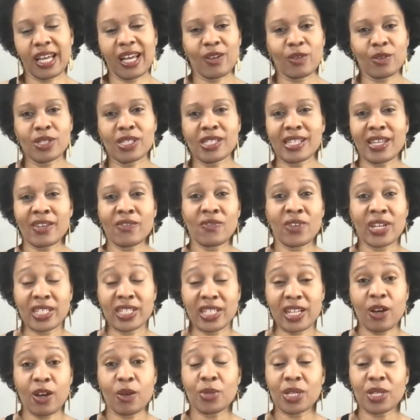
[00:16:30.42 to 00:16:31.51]
don't want to say veg
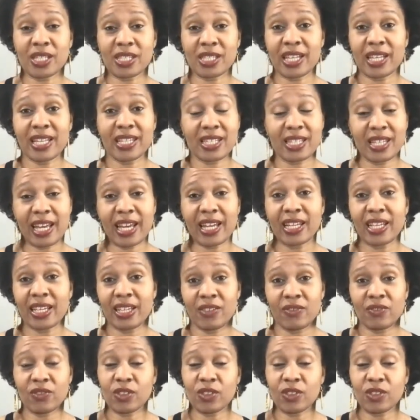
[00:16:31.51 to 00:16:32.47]
out, because that's not,